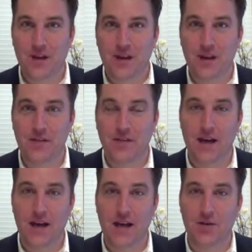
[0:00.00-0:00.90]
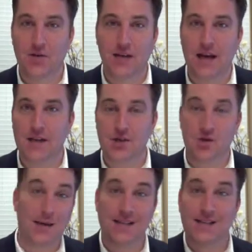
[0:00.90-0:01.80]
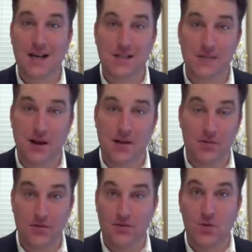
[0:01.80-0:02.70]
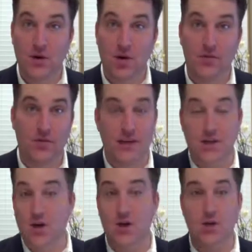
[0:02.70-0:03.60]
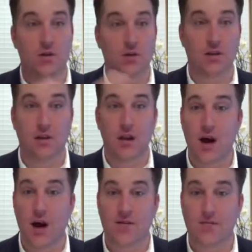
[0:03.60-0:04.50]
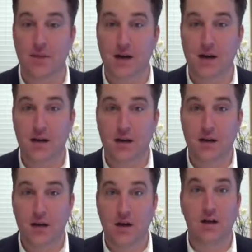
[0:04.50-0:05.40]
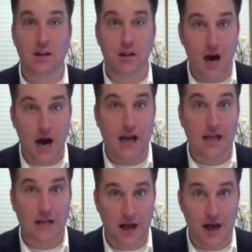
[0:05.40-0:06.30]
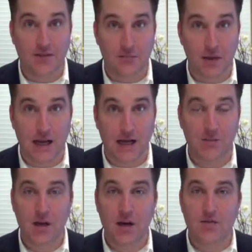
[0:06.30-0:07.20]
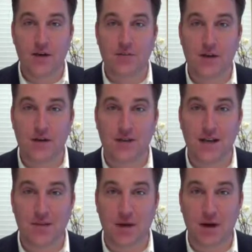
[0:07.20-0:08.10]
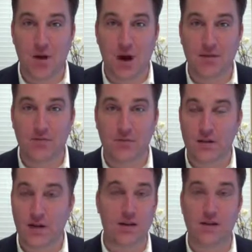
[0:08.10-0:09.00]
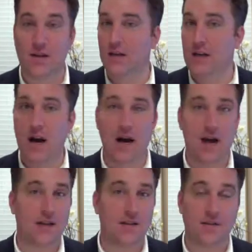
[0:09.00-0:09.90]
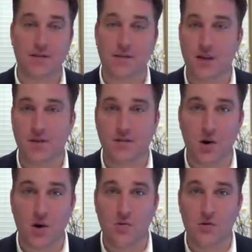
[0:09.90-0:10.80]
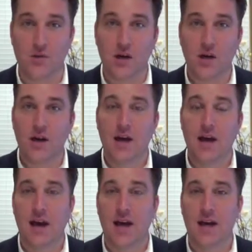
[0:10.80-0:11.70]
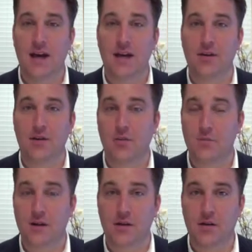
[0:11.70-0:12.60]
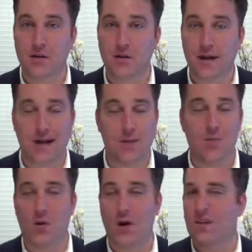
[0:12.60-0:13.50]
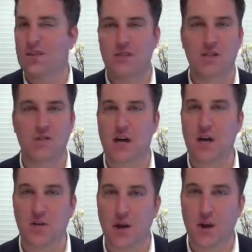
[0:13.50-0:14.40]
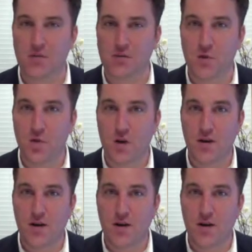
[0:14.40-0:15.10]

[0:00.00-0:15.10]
And then you only had so many texts a month. And if you went over, they charged you a lot of money. A lot of money. In fact, when I was dating my wife, we talked every night on the cell phones, and her bill, I can't remember what it was, we'll say it was $100 more.